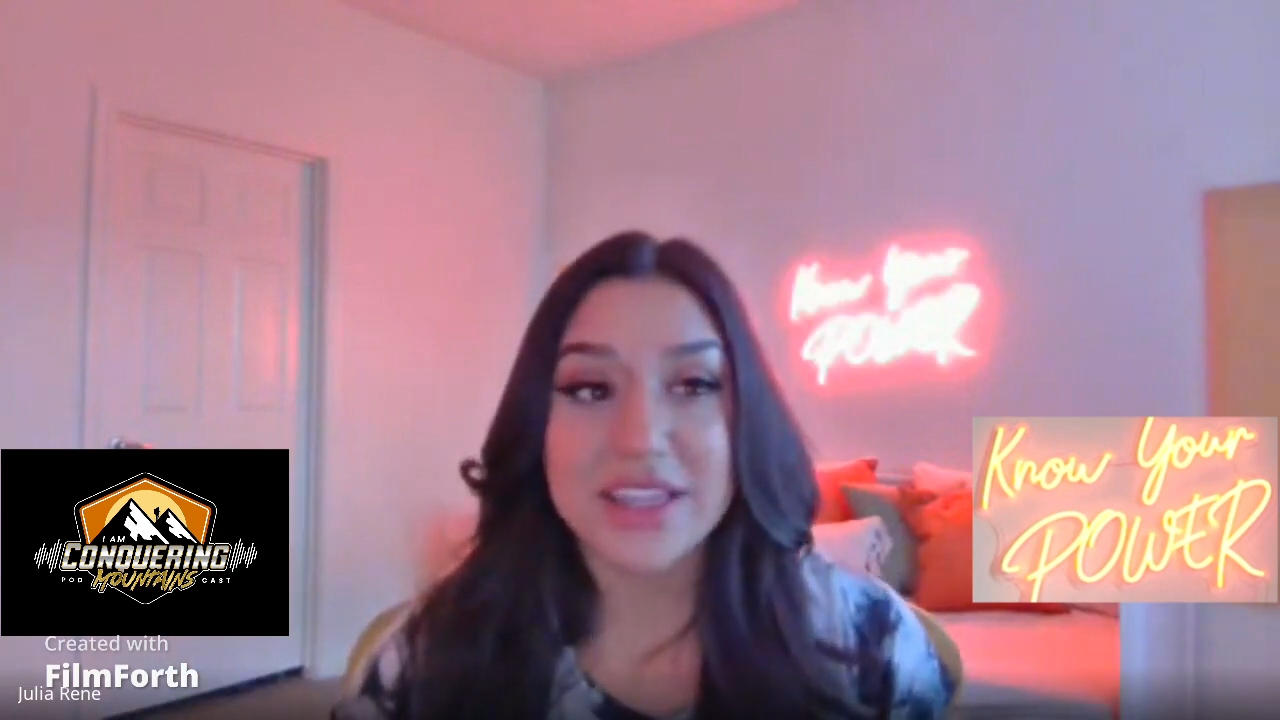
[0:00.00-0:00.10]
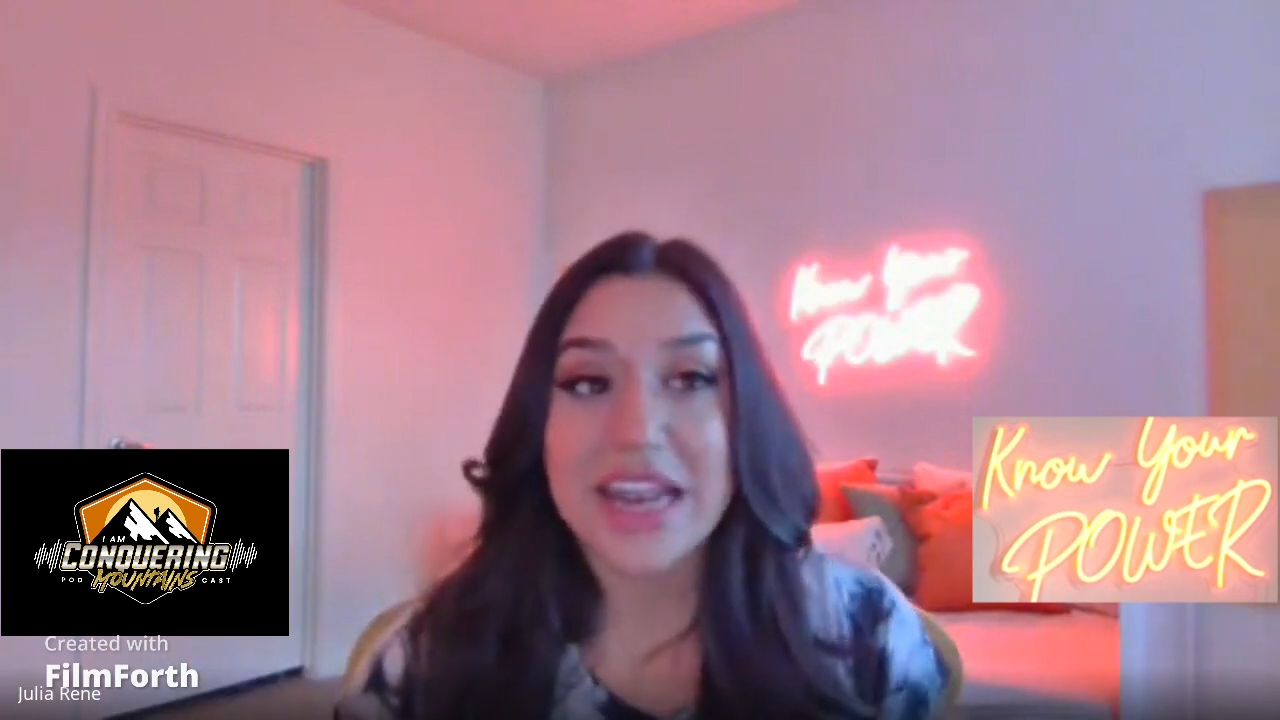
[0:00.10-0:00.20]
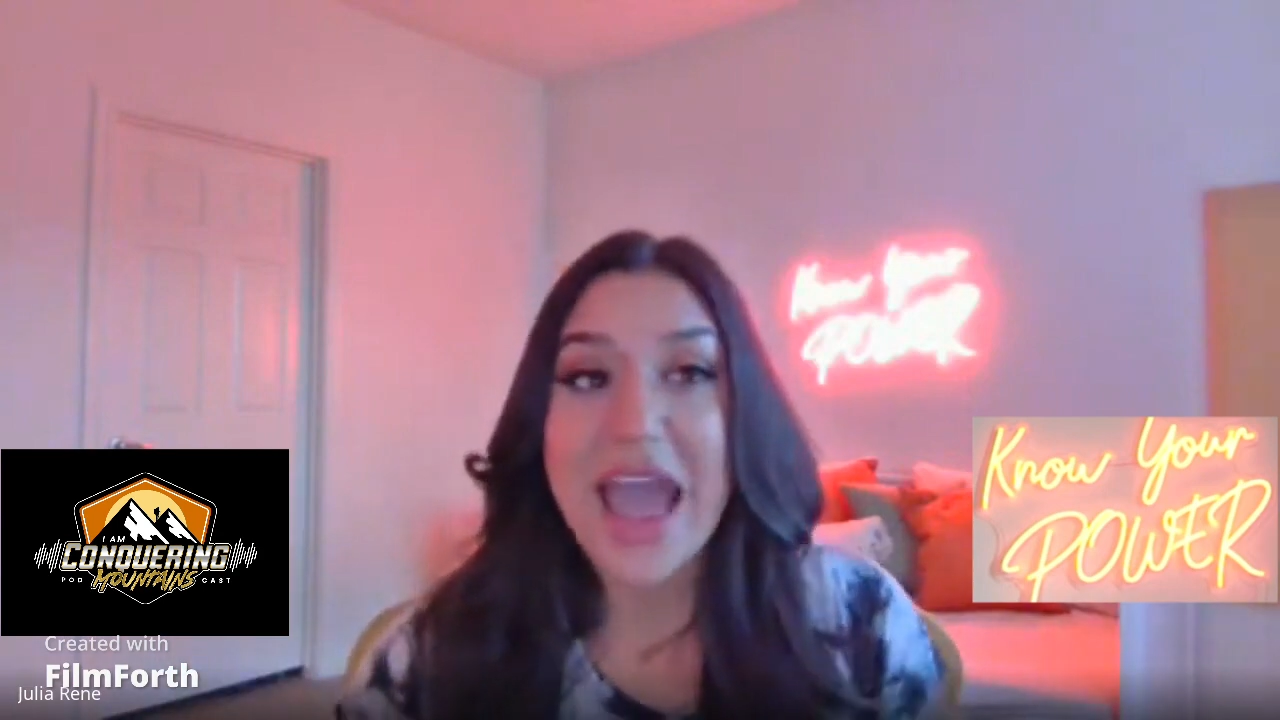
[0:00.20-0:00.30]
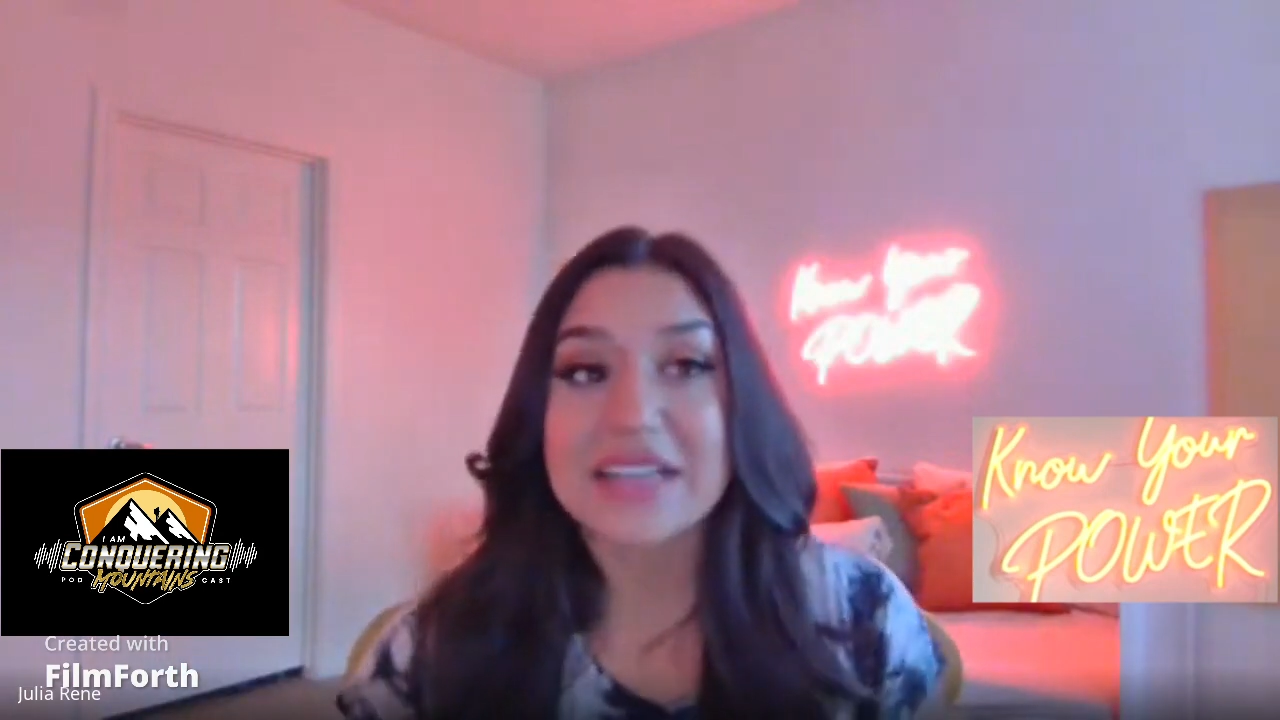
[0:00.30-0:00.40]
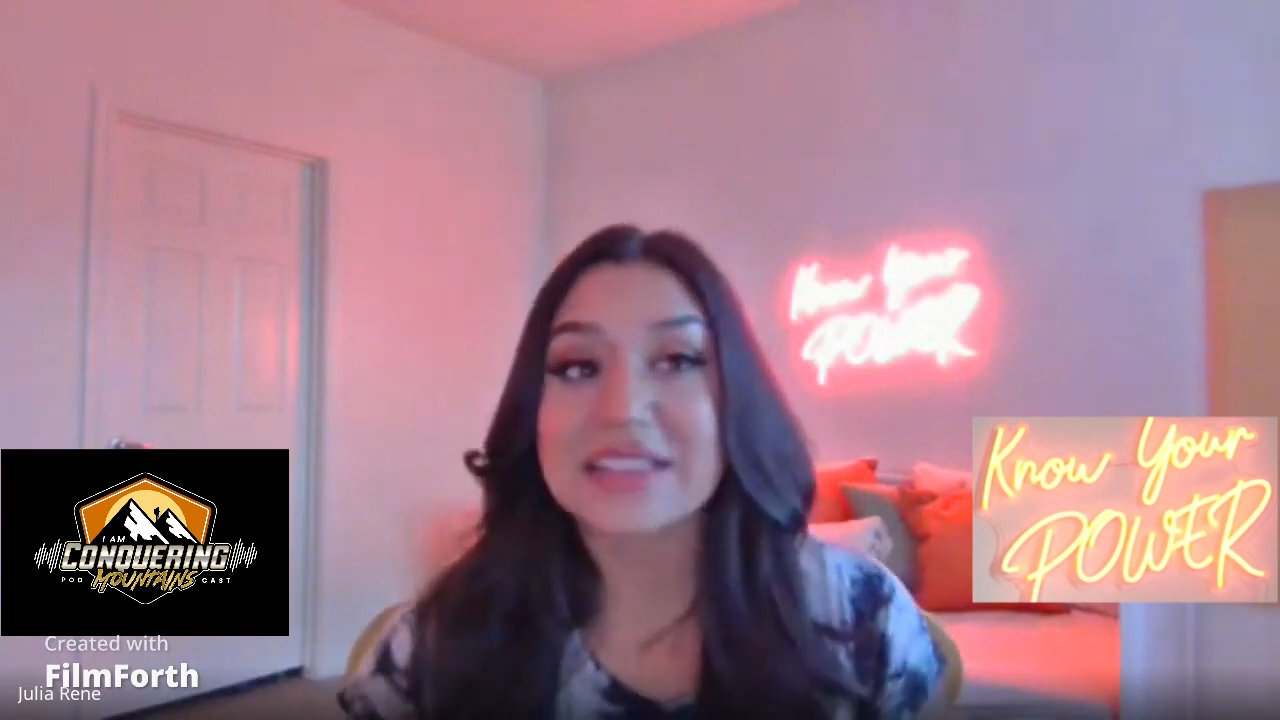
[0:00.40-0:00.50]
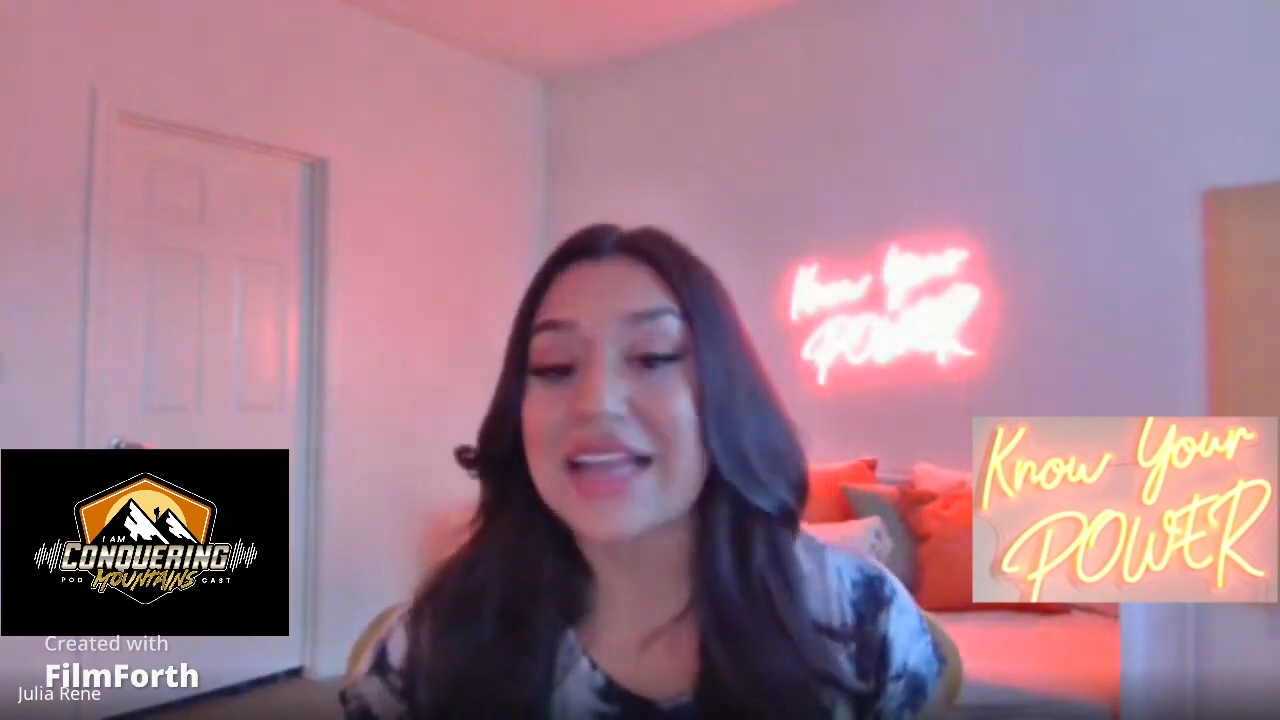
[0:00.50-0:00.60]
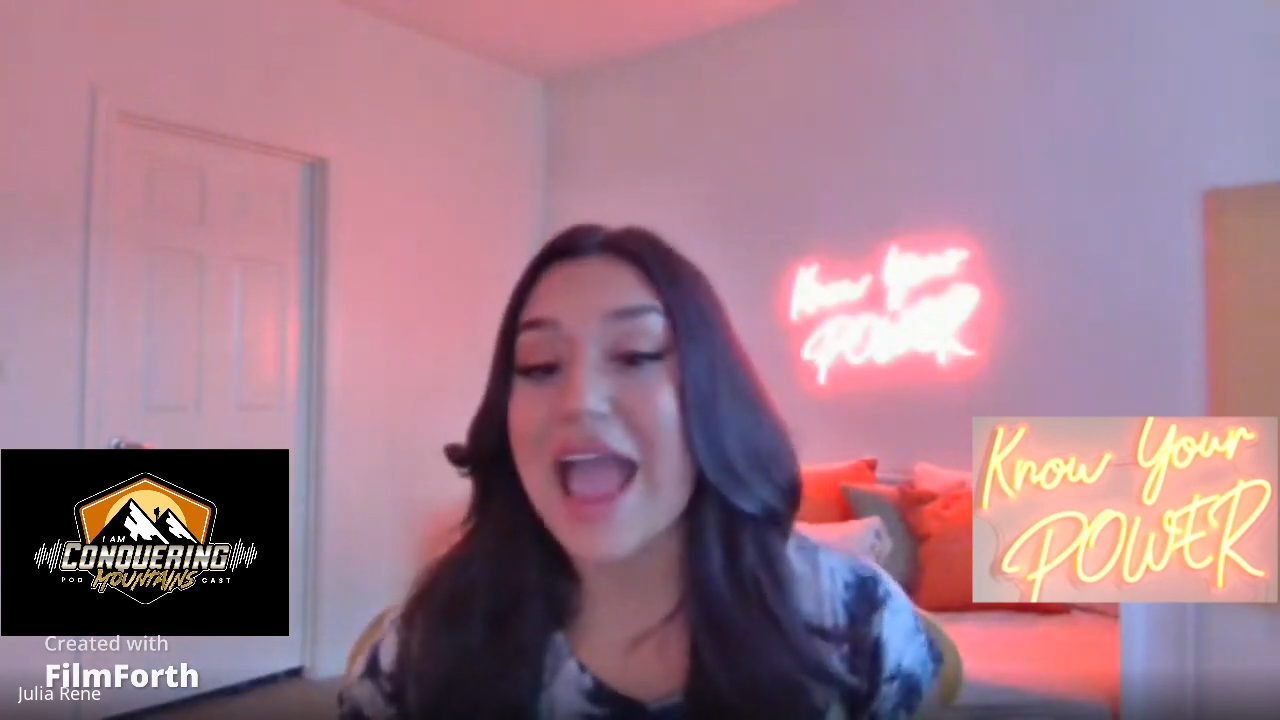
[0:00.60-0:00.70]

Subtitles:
that hasn't